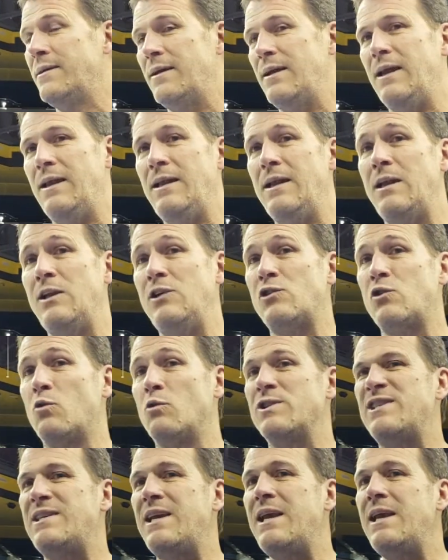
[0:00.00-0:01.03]
and yet he
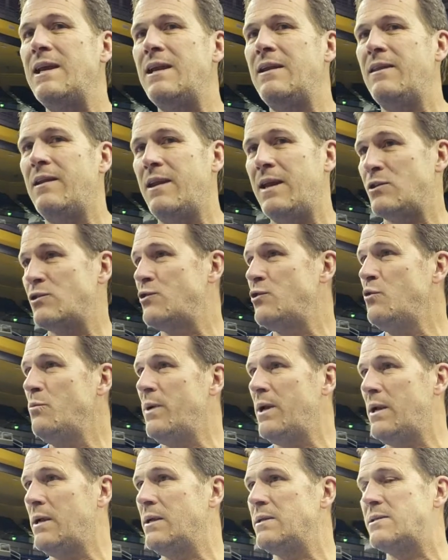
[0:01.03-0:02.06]
scores 10 in the next 2
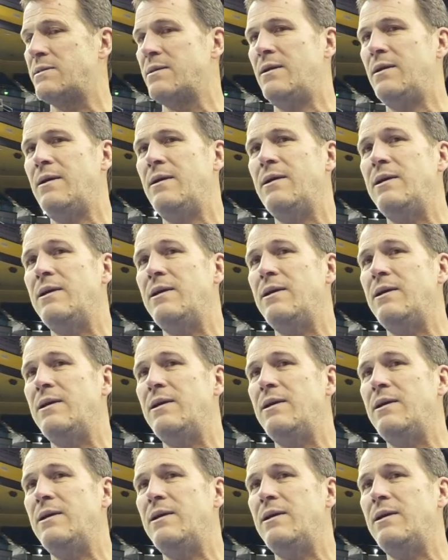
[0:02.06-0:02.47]
minutes.